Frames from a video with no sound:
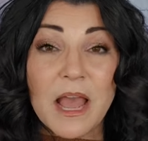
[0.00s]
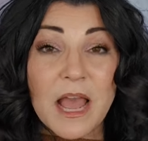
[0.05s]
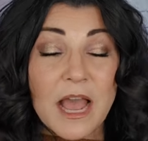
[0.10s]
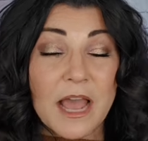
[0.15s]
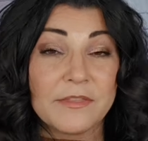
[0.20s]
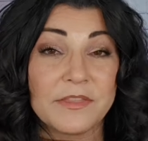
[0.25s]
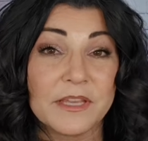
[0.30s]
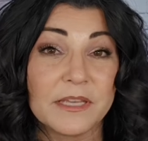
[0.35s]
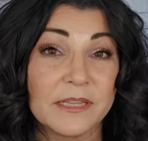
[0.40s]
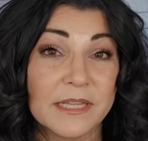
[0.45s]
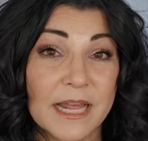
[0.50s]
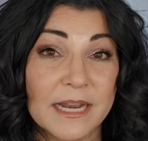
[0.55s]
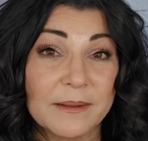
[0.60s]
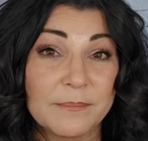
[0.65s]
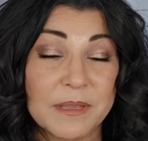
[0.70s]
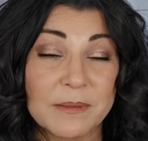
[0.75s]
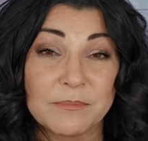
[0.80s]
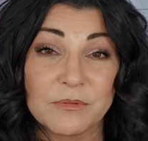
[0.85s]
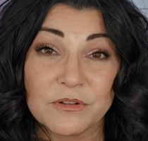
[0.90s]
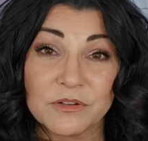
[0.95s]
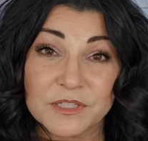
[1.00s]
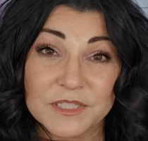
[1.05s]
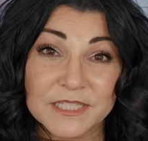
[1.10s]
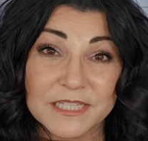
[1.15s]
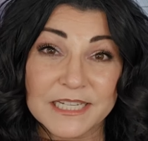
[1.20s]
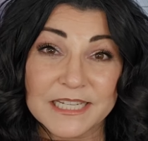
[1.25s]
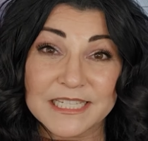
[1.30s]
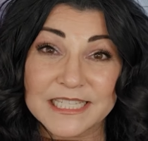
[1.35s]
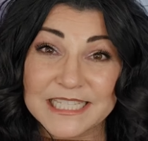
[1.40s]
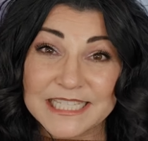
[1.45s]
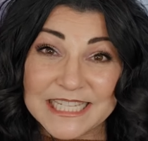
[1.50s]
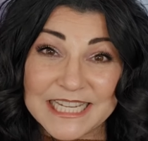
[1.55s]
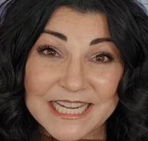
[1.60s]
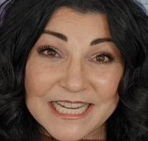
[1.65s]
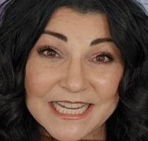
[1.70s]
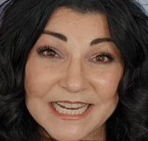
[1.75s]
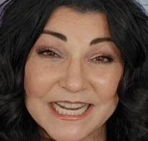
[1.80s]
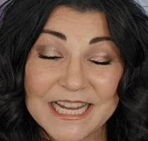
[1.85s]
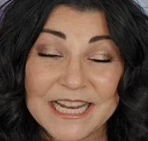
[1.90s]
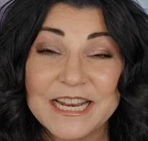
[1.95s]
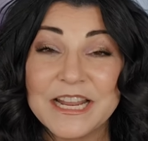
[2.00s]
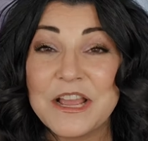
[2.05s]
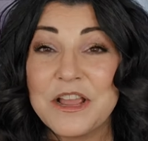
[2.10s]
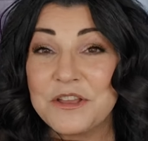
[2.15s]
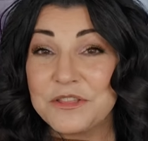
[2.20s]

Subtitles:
I think a lot of people are sick of seeing it.